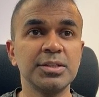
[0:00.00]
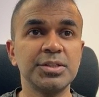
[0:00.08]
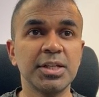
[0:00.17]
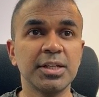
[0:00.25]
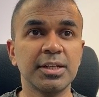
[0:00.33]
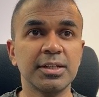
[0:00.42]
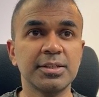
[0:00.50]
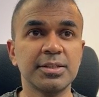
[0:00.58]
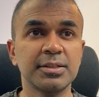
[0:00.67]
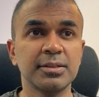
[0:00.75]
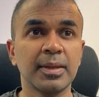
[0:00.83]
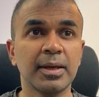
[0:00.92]
GenKit.
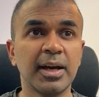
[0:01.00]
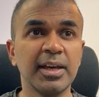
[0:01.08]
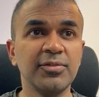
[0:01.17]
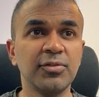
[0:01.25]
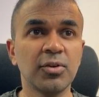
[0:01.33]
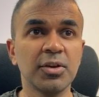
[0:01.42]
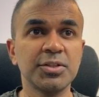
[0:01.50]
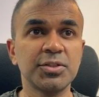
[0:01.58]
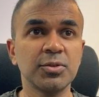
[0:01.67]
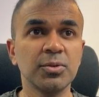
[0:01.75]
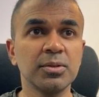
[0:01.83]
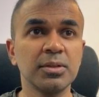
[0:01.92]
I for
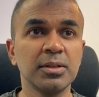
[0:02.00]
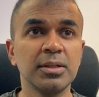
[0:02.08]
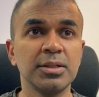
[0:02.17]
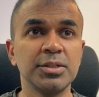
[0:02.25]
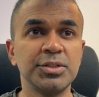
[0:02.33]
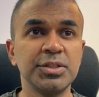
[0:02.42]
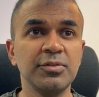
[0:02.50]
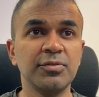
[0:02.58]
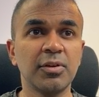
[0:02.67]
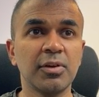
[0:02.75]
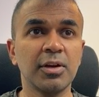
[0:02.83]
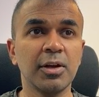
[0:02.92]
install, G
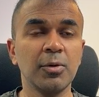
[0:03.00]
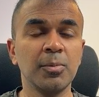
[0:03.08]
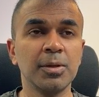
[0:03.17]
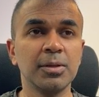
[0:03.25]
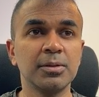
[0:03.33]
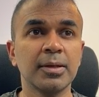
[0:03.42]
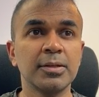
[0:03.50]
for global.